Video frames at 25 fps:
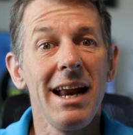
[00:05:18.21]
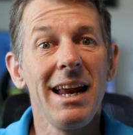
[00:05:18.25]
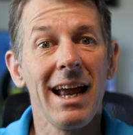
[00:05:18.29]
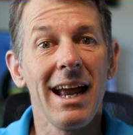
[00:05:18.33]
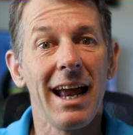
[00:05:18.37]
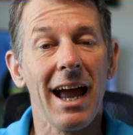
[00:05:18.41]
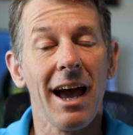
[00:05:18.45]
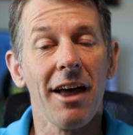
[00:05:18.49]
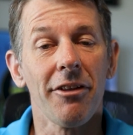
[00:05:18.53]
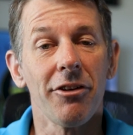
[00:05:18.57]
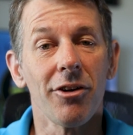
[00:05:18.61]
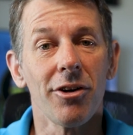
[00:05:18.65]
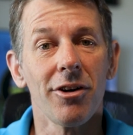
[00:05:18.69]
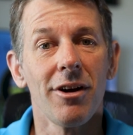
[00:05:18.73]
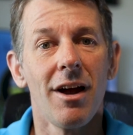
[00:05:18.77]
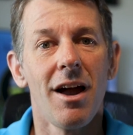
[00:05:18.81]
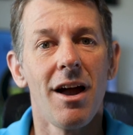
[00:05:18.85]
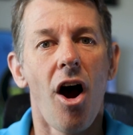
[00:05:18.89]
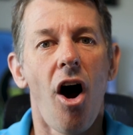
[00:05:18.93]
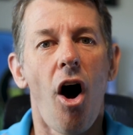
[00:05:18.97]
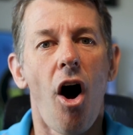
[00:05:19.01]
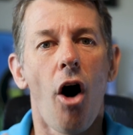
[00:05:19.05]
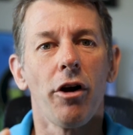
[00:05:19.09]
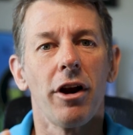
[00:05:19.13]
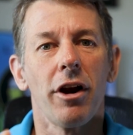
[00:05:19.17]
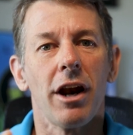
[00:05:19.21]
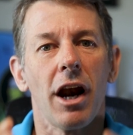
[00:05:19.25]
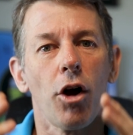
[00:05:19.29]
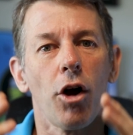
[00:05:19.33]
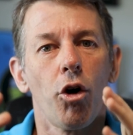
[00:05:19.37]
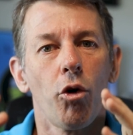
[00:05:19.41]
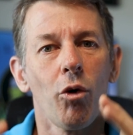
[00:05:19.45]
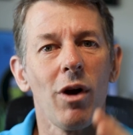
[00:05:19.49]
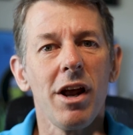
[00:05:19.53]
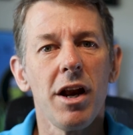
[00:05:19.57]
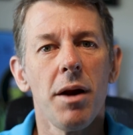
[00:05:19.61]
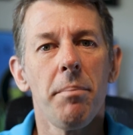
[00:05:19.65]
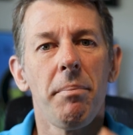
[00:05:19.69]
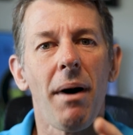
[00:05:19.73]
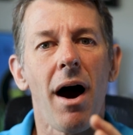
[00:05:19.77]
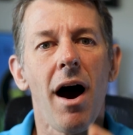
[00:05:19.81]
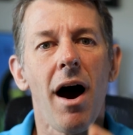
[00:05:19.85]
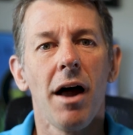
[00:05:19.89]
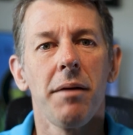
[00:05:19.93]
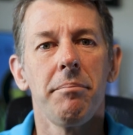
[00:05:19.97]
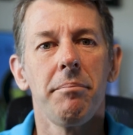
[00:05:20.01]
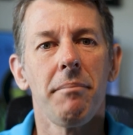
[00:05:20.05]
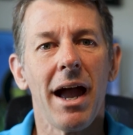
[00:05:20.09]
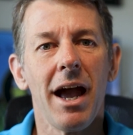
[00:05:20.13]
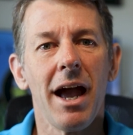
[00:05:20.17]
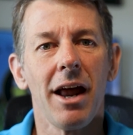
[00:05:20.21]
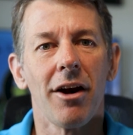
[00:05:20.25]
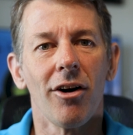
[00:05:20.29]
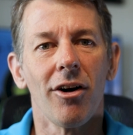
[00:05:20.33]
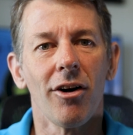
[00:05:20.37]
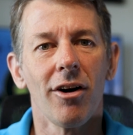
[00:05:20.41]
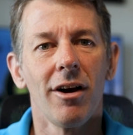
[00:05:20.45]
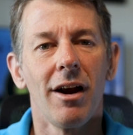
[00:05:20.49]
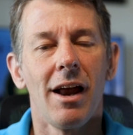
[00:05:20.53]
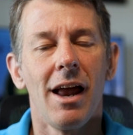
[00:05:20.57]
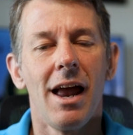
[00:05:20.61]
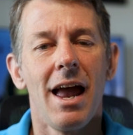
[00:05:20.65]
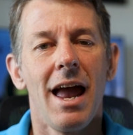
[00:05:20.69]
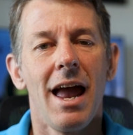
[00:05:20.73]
together on an agreed upon manner,